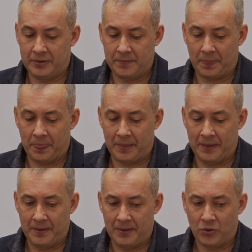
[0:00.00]
um,
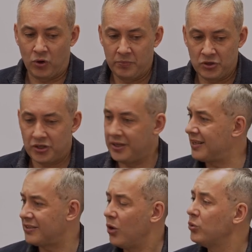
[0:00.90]
Commission
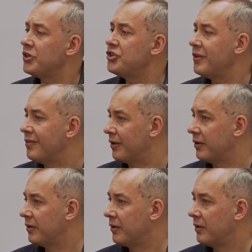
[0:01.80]
has own agenda,
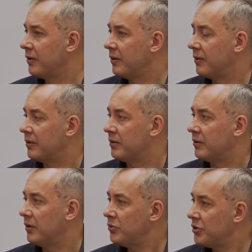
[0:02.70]

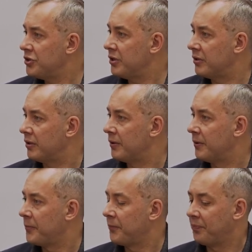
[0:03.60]
own agenda.
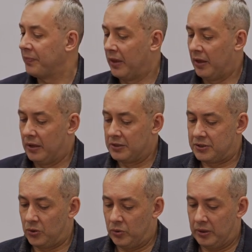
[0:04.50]

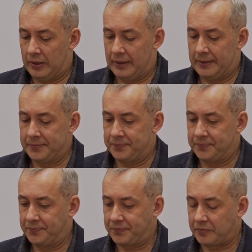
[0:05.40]
So, um,
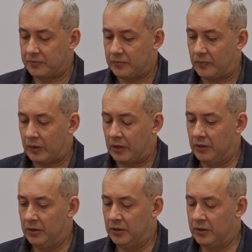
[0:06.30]

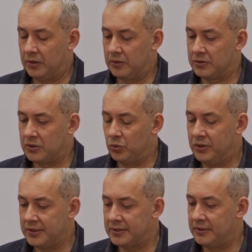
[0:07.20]
uh, so
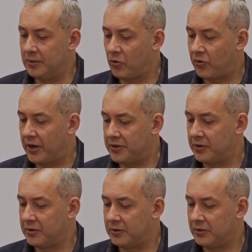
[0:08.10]
this
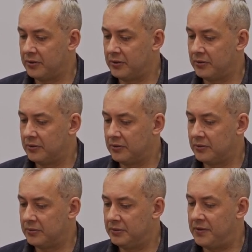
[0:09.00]
democratic
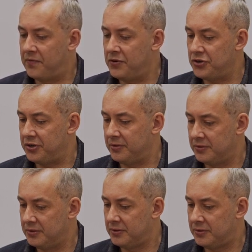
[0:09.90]
uh,
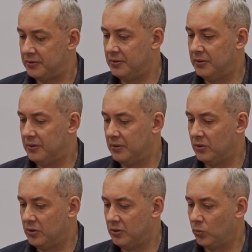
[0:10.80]
deficiencies
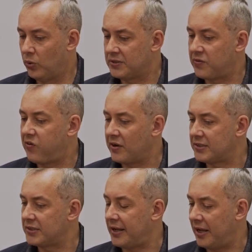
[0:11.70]
was
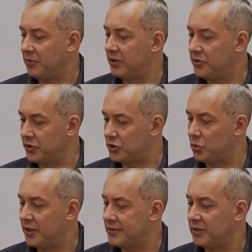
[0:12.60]
first time
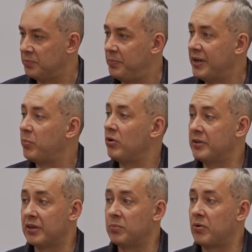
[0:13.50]
understood as the big
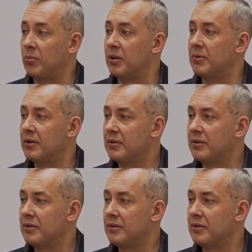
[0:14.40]
political problem.